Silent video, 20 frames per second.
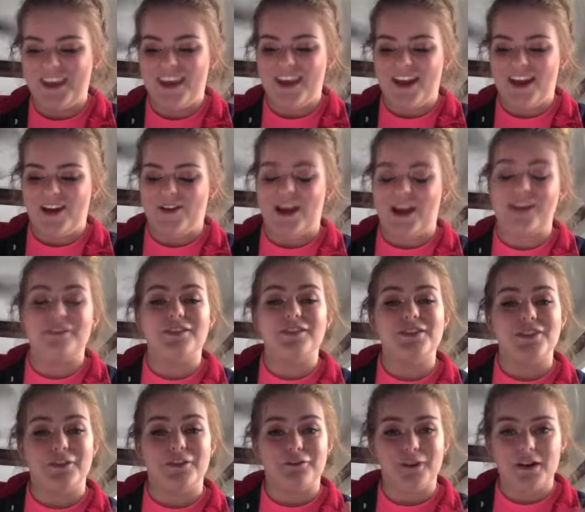
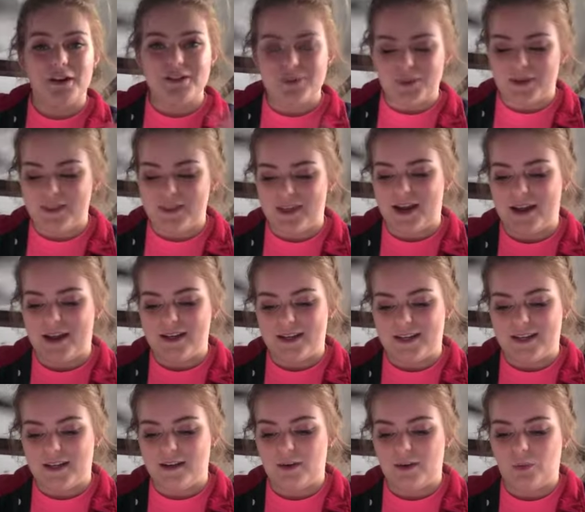screen. So,
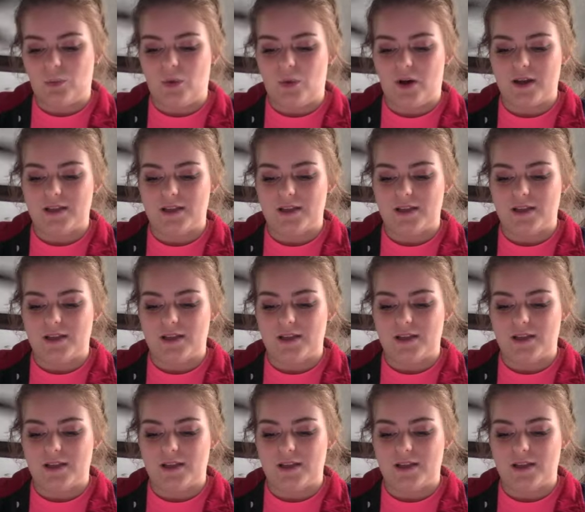okay,